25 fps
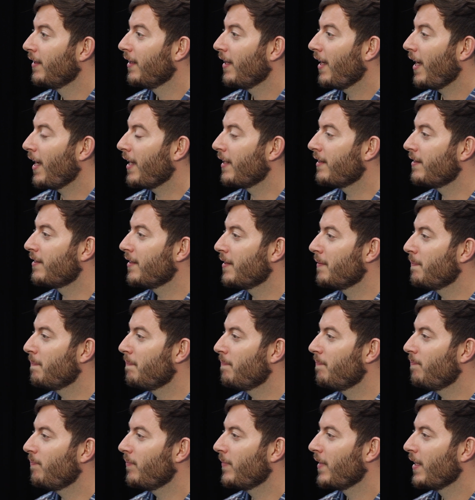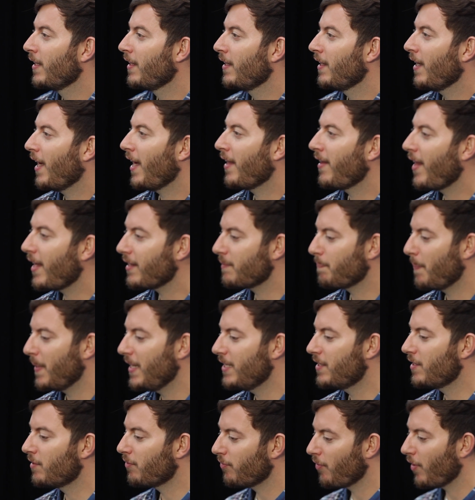And, um, and that's
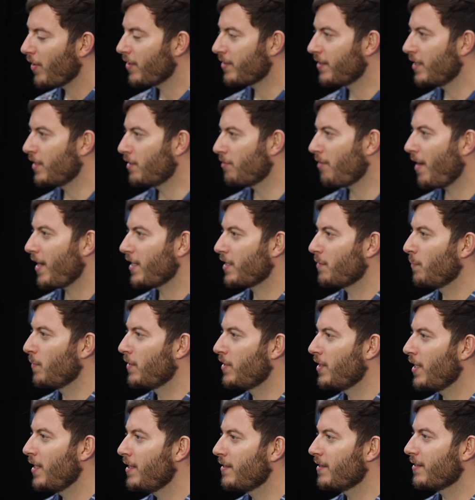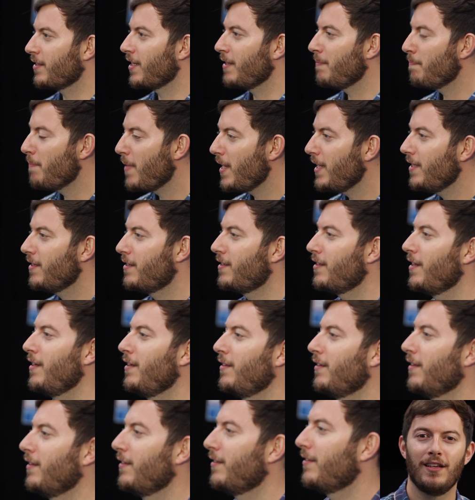Peter's first interaction with Jesus. He meets
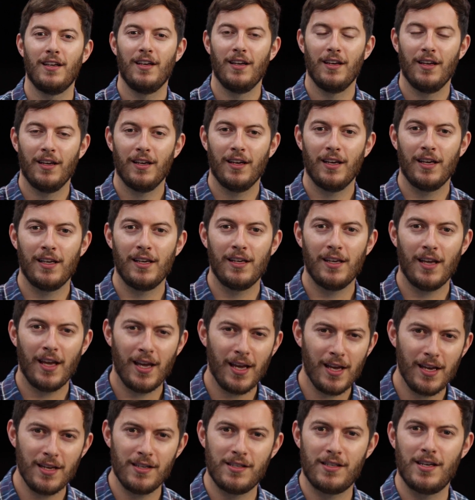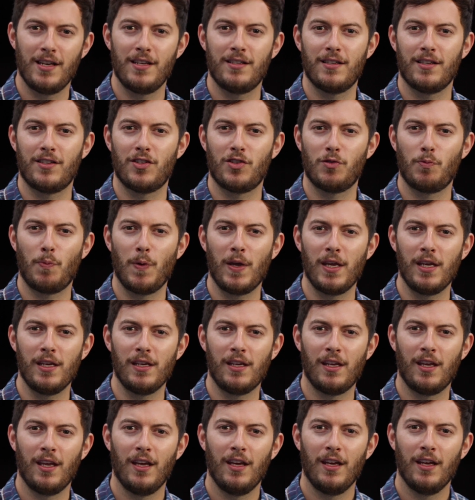Jesus, he hears Jesus speak,
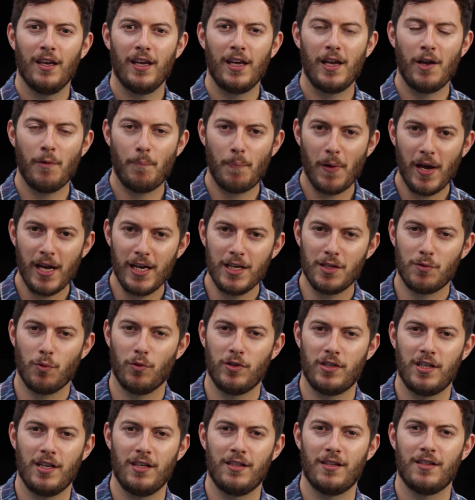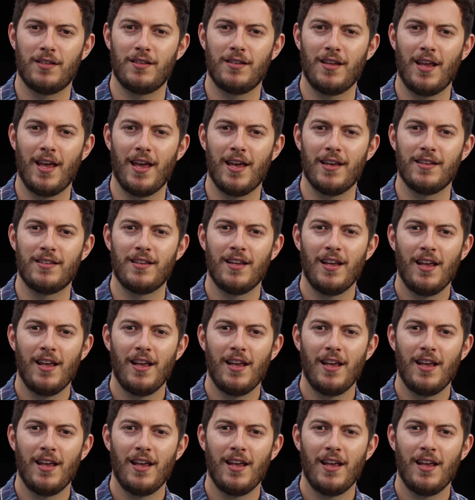he obeys what Jesus says,